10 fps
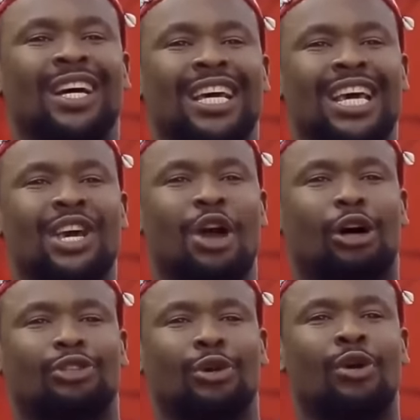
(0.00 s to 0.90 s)

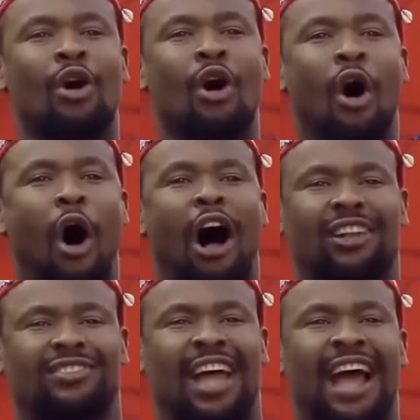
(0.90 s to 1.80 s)
Iyoju! All
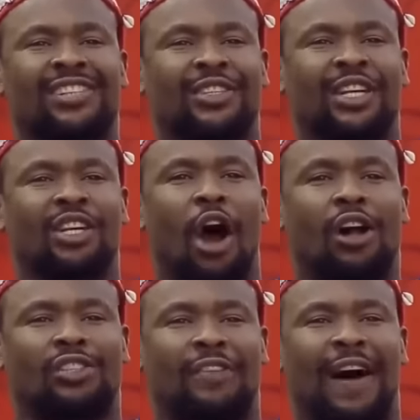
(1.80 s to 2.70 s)
thanks to the gods
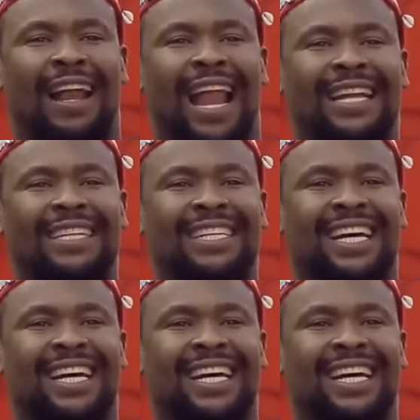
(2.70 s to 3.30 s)
of our land!